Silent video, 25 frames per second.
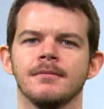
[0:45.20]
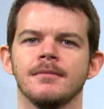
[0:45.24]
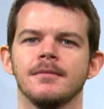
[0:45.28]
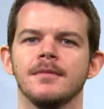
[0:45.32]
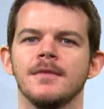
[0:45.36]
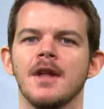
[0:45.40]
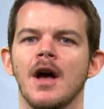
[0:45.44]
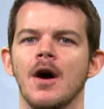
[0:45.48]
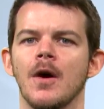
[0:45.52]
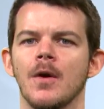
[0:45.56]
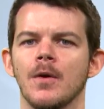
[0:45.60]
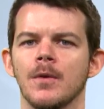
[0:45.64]

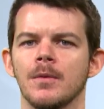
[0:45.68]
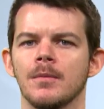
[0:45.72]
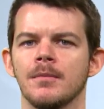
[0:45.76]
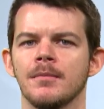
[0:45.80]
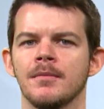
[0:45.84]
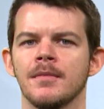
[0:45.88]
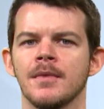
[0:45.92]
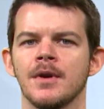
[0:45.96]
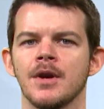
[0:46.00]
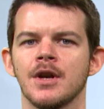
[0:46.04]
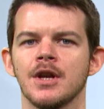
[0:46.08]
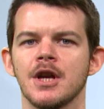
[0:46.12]
Now,
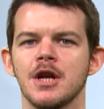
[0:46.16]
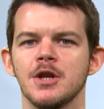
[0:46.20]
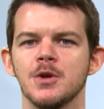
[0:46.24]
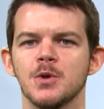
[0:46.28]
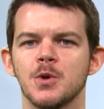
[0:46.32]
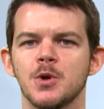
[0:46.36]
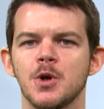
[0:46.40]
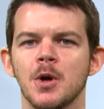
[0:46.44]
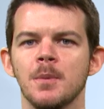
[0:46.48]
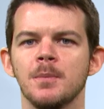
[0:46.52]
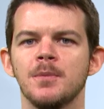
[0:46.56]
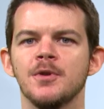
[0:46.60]
can you
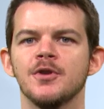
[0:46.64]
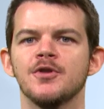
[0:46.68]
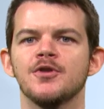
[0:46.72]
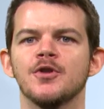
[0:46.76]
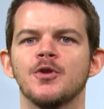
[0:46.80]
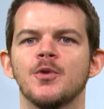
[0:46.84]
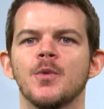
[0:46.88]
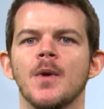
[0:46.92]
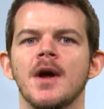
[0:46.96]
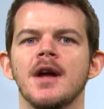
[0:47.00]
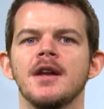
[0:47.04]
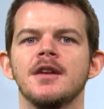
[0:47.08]
compute the
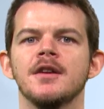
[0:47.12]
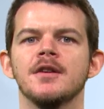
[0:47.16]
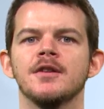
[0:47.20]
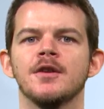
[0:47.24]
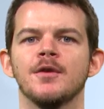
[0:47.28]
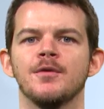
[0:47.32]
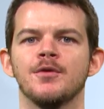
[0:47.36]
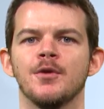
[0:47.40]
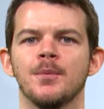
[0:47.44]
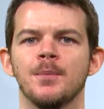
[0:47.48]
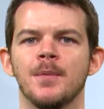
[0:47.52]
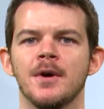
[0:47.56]
gradient
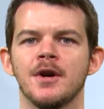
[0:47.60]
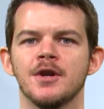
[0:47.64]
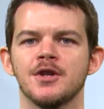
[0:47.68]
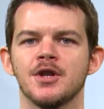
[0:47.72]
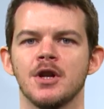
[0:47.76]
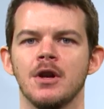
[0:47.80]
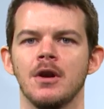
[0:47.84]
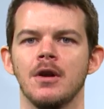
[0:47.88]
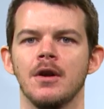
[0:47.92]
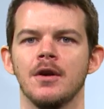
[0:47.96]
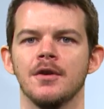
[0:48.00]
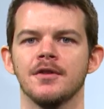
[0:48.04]
of the
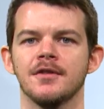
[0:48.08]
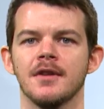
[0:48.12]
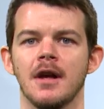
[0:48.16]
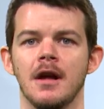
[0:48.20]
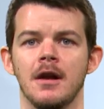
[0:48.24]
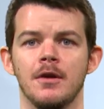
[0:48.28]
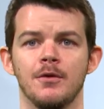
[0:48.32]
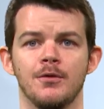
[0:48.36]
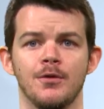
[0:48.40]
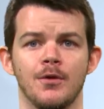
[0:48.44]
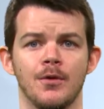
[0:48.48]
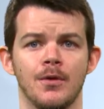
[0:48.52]
partial loss
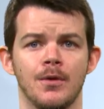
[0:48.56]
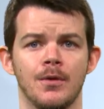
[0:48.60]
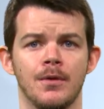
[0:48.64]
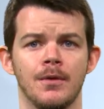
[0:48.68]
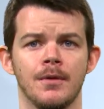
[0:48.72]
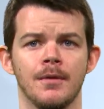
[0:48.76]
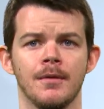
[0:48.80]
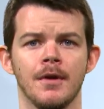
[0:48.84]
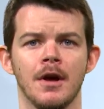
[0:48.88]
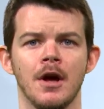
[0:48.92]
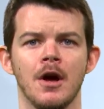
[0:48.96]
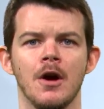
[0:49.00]

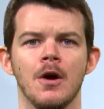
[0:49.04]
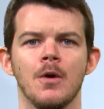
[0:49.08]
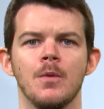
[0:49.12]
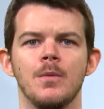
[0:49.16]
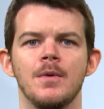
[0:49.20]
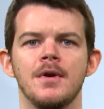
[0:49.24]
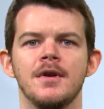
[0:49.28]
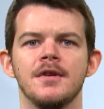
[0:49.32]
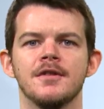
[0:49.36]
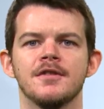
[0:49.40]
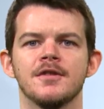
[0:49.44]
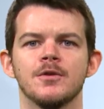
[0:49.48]
L4
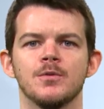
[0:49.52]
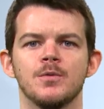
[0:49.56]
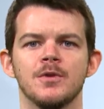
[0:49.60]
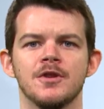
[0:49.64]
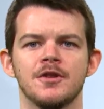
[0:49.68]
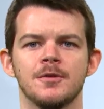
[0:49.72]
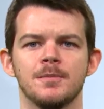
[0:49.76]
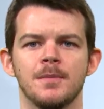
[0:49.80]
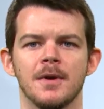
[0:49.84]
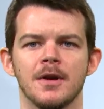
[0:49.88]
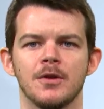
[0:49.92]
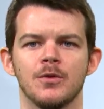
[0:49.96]
with
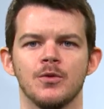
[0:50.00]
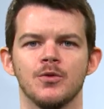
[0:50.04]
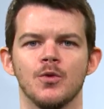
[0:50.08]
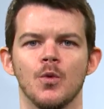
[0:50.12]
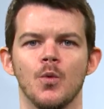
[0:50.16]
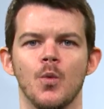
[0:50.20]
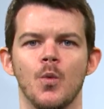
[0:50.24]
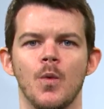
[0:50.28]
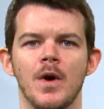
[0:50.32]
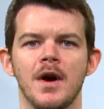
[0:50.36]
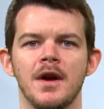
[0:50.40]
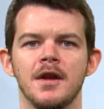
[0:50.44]
respect to the
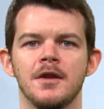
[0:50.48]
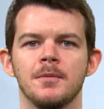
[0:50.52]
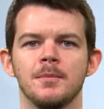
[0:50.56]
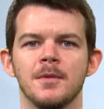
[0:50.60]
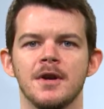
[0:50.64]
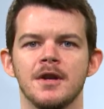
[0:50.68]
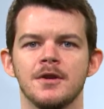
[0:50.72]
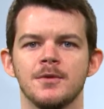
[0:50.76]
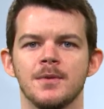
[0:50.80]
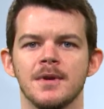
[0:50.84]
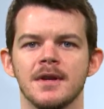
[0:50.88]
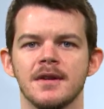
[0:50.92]
weight
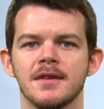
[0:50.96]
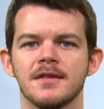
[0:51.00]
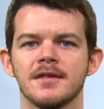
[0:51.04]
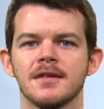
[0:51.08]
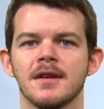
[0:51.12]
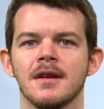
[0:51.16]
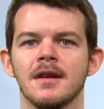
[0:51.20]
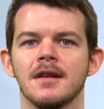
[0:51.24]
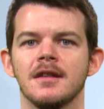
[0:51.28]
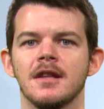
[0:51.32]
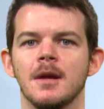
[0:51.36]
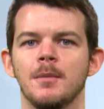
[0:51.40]
matrix
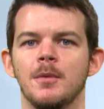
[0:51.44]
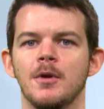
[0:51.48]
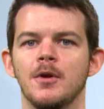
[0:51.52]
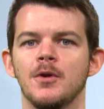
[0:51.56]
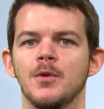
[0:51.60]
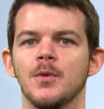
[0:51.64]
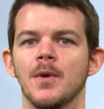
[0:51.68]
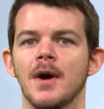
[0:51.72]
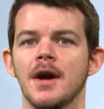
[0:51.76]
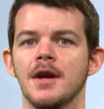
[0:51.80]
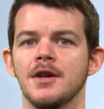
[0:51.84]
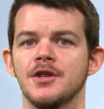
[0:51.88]

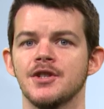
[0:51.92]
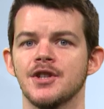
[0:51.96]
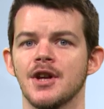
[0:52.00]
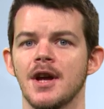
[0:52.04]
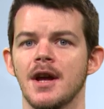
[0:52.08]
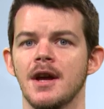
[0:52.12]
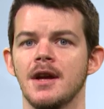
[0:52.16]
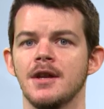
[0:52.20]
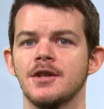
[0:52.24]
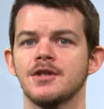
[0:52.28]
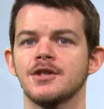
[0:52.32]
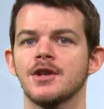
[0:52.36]

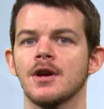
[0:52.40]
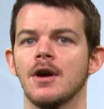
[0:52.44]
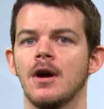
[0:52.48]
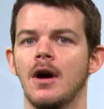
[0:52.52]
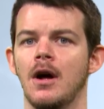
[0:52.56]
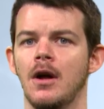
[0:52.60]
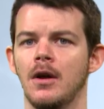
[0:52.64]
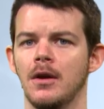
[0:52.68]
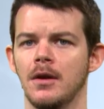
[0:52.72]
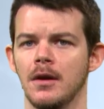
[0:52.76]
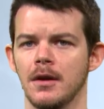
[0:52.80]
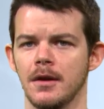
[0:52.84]
WHH
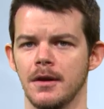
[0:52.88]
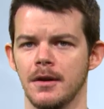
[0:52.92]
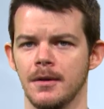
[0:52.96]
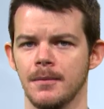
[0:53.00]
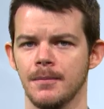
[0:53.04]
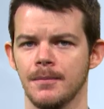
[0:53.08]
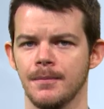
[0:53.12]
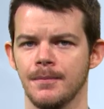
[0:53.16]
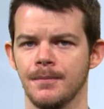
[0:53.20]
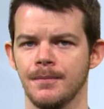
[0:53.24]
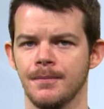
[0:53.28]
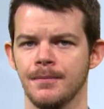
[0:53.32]
only?
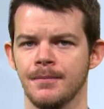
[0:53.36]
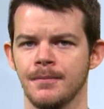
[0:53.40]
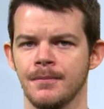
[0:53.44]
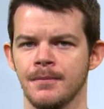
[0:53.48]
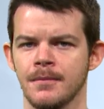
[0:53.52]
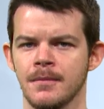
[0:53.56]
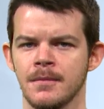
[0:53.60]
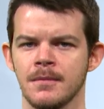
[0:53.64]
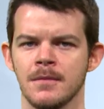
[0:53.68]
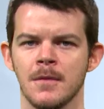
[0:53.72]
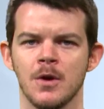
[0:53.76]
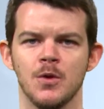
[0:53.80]

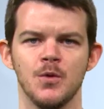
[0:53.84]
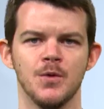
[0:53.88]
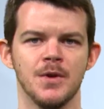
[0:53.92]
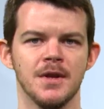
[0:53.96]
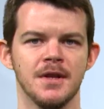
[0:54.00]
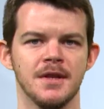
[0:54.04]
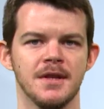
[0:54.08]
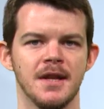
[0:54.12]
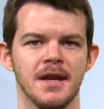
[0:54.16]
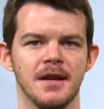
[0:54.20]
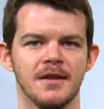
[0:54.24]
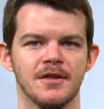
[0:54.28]
You
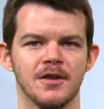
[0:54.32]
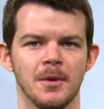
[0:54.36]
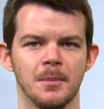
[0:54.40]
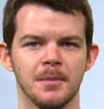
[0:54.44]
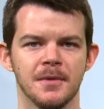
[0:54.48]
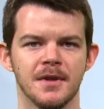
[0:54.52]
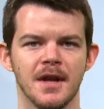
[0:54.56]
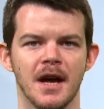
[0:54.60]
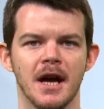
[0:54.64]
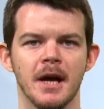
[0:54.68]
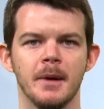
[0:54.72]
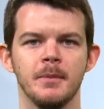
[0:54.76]
can take some
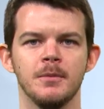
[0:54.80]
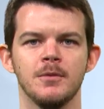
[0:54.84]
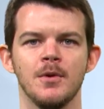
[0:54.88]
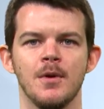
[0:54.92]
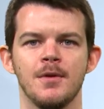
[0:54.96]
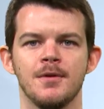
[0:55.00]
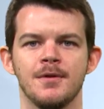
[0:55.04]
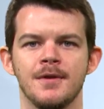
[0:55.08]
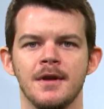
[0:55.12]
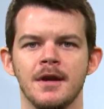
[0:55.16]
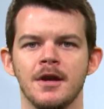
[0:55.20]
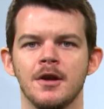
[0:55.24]
time to
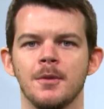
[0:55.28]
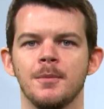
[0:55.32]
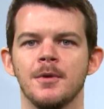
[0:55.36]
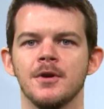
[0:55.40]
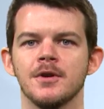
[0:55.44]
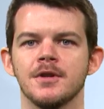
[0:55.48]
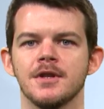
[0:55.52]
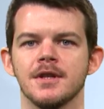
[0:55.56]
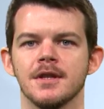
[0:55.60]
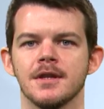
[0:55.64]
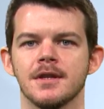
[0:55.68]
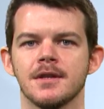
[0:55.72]
think
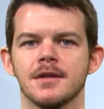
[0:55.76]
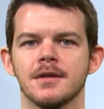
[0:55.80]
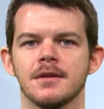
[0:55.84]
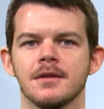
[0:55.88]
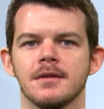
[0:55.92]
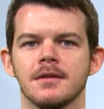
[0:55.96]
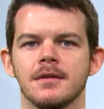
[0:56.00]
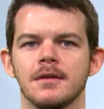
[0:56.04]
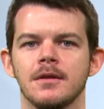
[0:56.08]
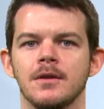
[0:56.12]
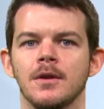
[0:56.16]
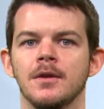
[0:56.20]
about it.
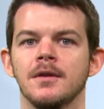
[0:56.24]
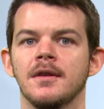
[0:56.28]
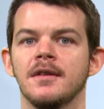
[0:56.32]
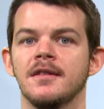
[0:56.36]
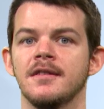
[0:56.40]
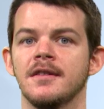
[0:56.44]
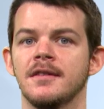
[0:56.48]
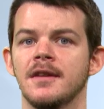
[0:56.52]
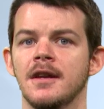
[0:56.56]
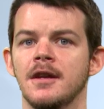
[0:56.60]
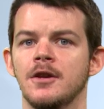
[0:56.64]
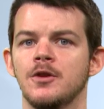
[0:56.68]
Don't
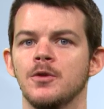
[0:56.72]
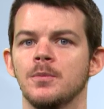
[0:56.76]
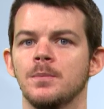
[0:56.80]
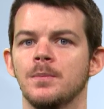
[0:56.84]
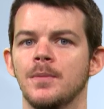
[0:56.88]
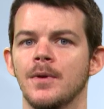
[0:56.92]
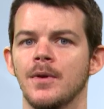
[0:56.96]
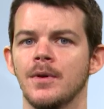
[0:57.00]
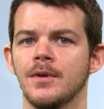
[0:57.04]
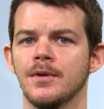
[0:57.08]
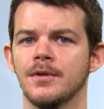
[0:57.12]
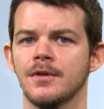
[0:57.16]
hesitate to
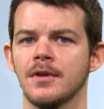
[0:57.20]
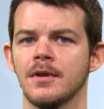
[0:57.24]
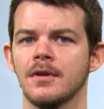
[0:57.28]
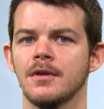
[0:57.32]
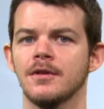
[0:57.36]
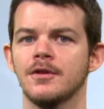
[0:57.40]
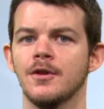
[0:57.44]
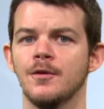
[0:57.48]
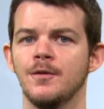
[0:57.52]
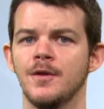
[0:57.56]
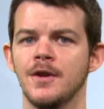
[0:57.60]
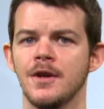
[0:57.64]
pause
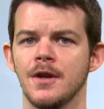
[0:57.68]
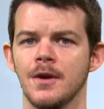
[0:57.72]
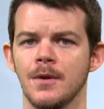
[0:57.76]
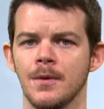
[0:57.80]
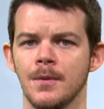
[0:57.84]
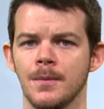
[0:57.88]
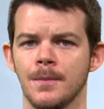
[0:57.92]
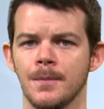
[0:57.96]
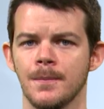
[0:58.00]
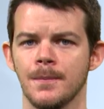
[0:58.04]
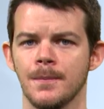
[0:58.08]
the video.